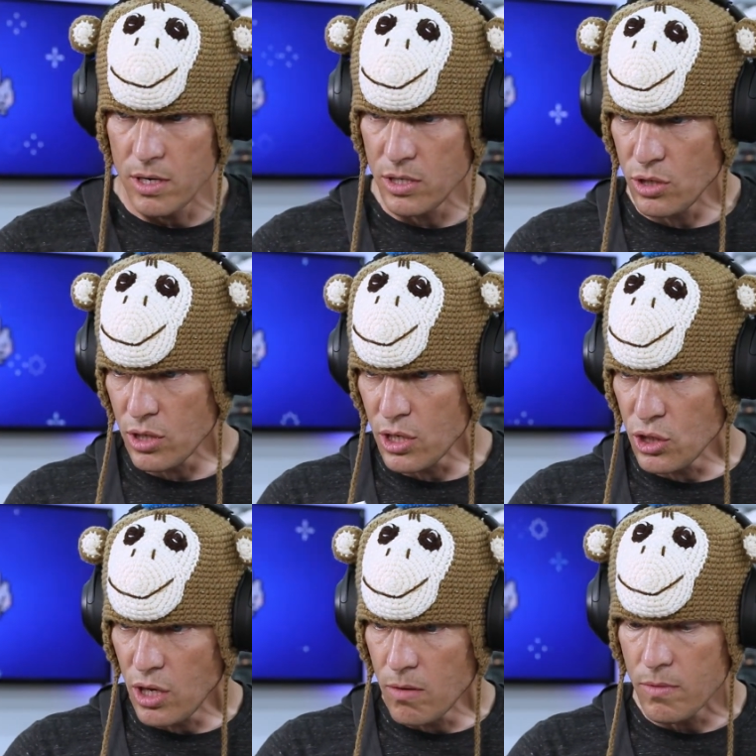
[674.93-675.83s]
It's looking
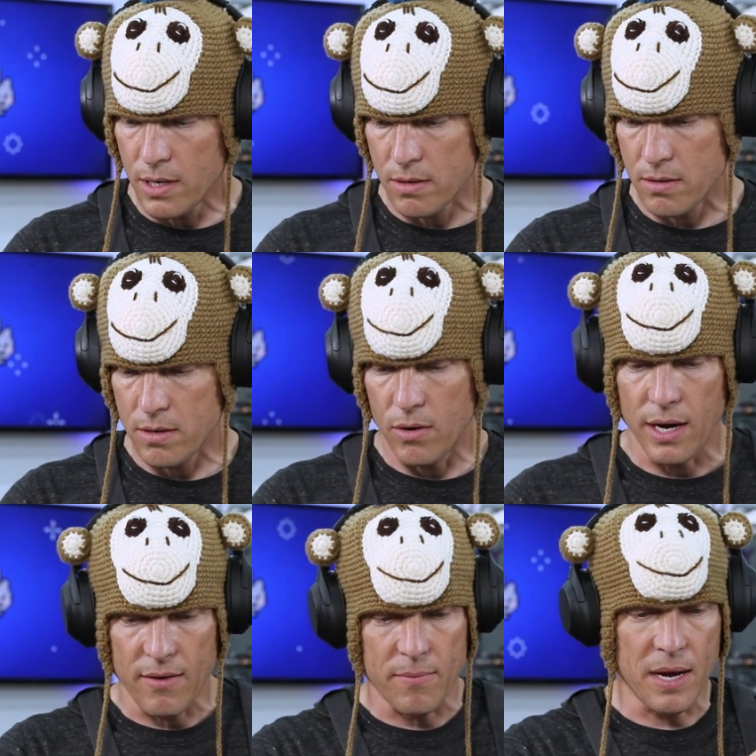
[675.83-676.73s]
so. Wait. Oh, I
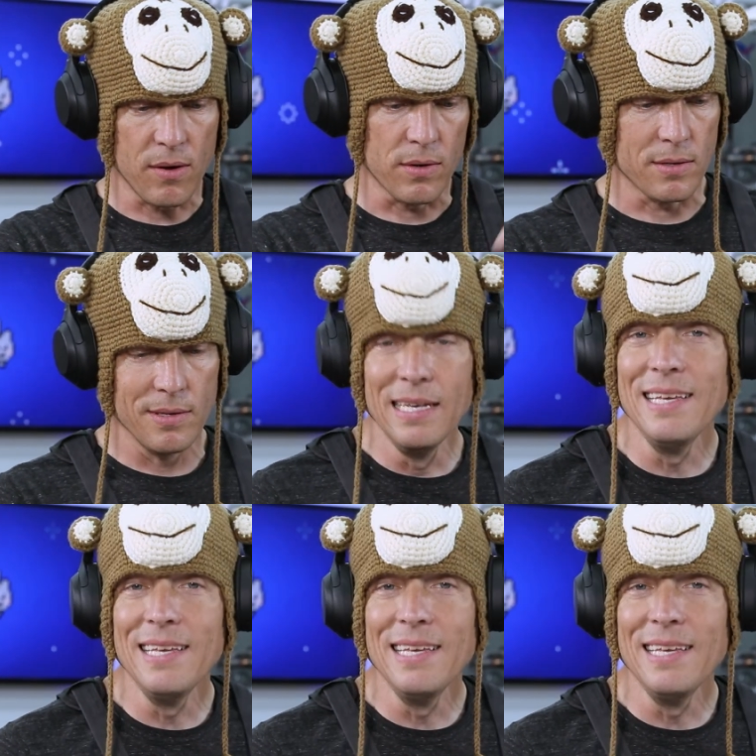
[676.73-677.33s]
have it backwards.